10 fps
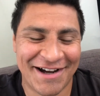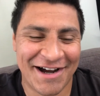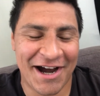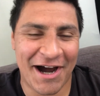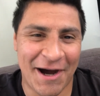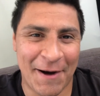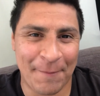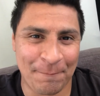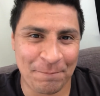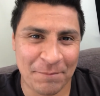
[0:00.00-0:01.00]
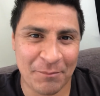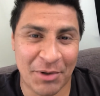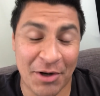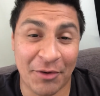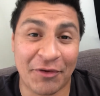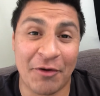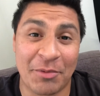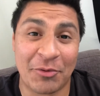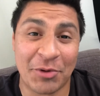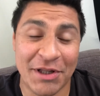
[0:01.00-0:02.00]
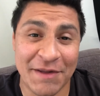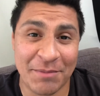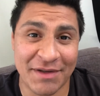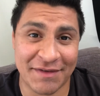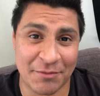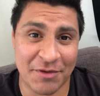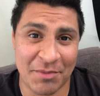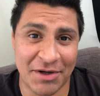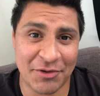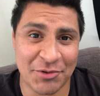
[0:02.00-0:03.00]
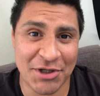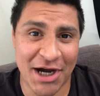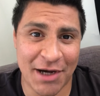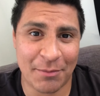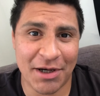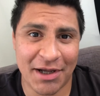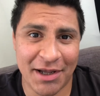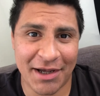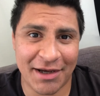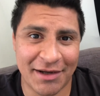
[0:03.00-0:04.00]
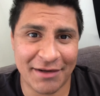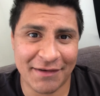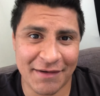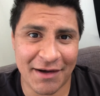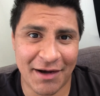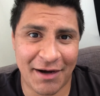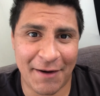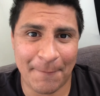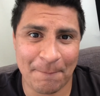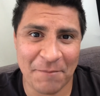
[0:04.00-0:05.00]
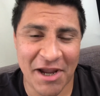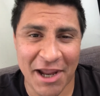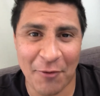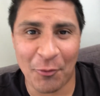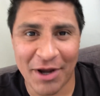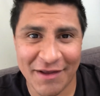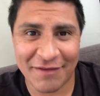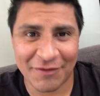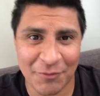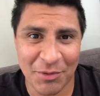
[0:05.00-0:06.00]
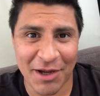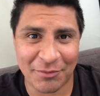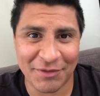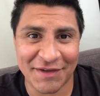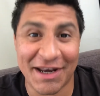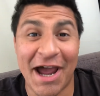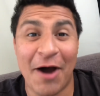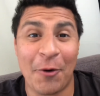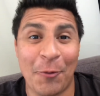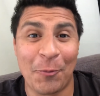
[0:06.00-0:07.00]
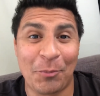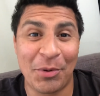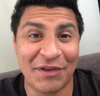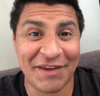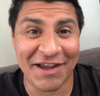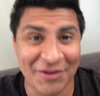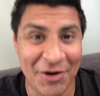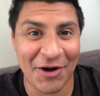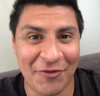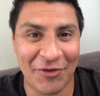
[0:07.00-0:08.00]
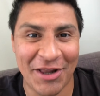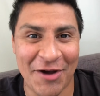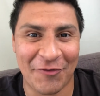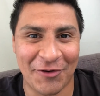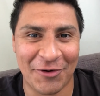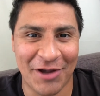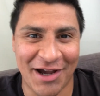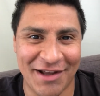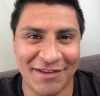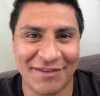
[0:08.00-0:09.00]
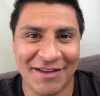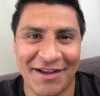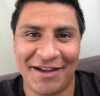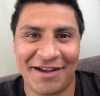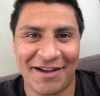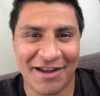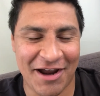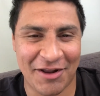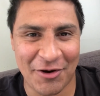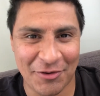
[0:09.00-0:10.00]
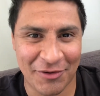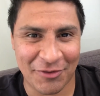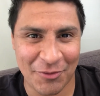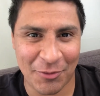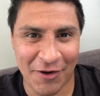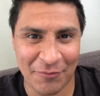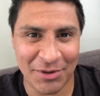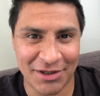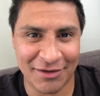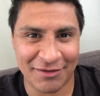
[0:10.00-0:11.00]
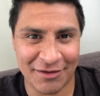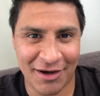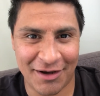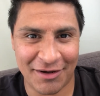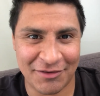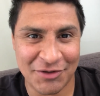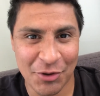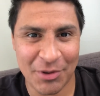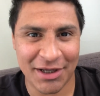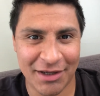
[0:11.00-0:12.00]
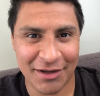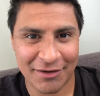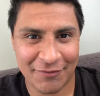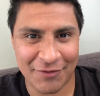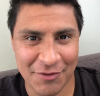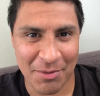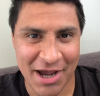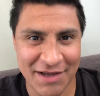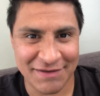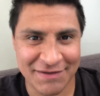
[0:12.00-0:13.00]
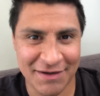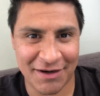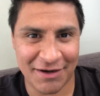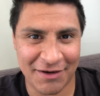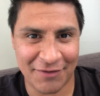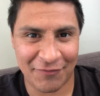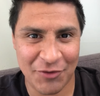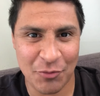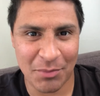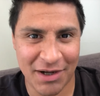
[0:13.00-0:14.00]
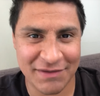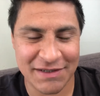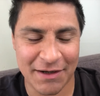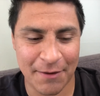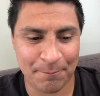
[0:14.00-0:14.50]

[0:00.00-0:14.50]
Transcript: But also, I've been really busy with my new job, and I can't wait to be able to now put together a video for you guys, kind of going through what I've been doing for the past few months here.